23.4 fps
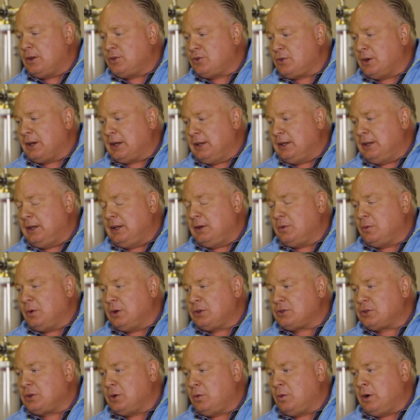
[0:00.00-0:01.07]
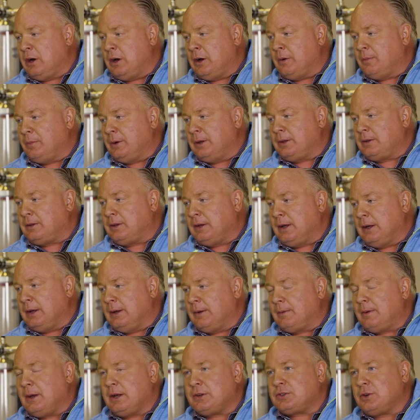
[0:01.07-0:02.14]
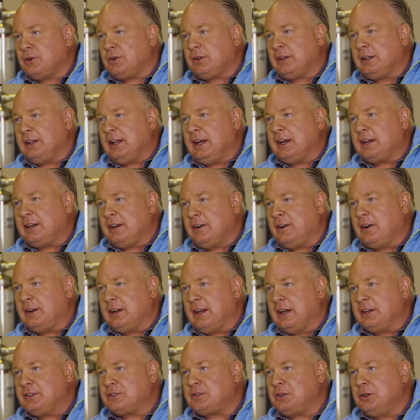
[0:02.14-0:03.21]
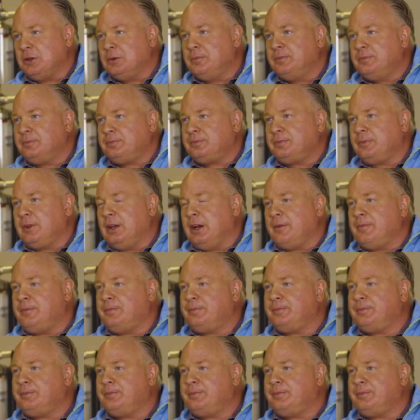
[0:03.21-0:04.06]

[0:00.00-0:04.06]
drink it neat once in a while, but I certainly like it on an ice cube. Yeah.